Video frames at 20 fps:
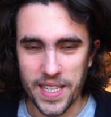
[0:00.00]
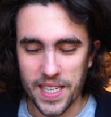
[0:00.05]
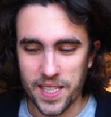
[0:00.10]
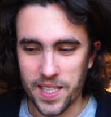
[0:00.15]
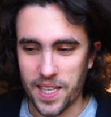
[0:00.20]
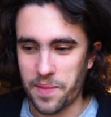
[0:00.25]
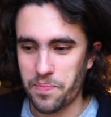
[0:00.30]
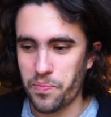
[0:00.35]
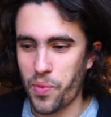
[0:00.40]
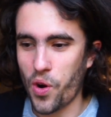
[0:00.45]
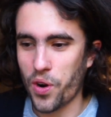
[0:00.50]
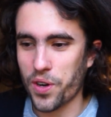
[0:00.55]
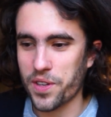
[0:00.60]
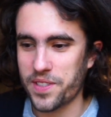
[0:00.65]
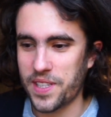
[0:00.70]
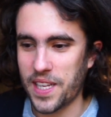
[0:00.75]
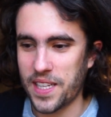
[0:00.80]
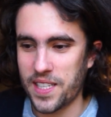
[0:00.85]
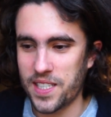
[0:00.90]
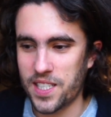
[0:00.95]
that part
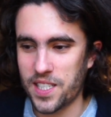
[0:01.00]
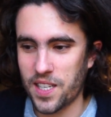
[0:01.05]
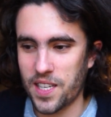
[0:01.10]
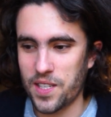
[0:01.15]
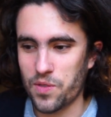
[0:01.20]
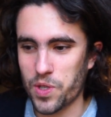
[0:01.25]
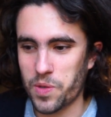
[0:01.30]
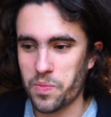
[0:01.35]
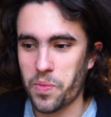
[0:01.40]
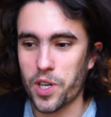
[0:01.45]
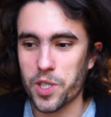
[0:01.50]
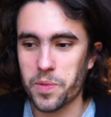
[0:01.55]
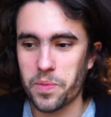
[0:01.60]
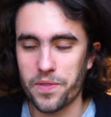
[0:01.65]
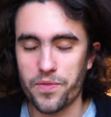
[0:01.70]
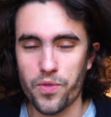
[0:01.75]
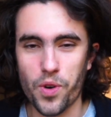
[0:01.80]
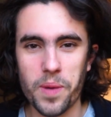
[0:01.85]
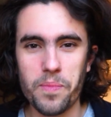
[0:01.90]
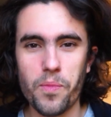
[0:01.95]
of that is
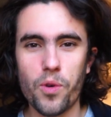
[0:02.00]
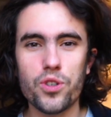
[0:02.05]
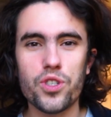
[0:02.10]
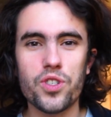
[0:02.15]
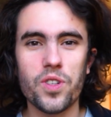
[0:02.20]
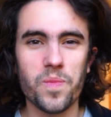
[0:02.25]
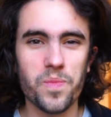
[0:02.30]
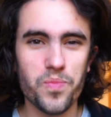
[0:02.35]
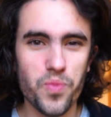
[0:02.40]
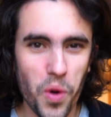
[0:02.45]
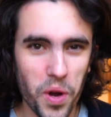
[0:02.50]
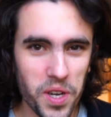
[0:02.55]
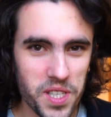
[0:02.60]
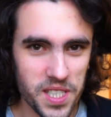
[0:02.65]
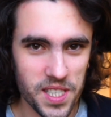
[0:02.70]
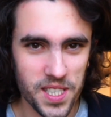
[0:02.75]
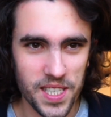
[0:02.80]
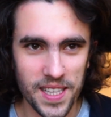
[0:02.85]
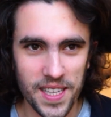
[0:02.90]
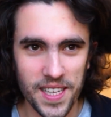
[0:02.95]
responsible for emotional
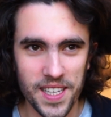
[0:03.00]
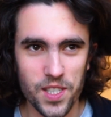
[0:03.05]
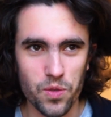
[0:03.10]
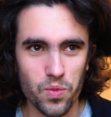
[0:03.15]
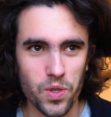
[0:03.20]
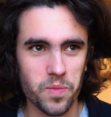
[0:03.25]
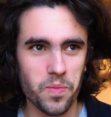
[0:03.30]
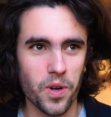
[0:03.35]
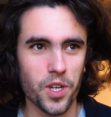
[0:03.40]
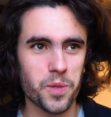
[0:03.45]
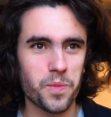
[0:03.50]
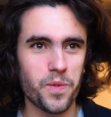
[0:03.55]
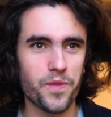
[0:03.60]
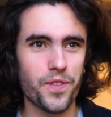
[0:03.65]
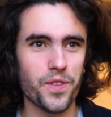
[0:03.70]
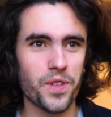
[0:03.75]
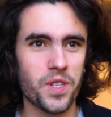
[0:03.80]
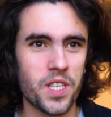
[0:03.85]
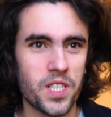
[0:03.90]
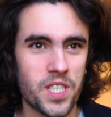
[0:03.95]
processing, that is responsible
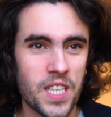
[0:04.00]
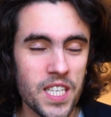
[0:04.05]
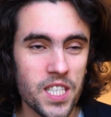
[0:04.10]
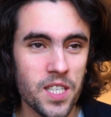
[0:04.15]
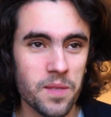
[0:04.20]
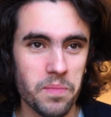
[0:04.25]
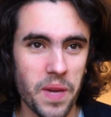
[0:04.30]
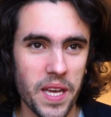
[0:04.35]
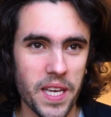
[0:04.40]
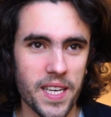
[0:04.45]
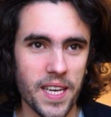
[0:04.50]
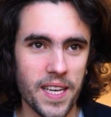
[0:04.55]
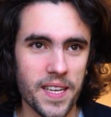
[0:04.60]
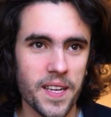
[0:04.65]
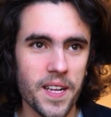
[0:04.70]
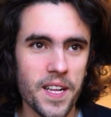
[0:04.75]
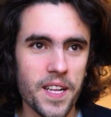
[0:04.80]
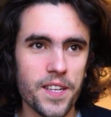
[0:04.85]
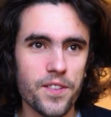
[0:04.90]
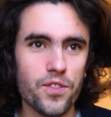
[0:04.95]
for decision making,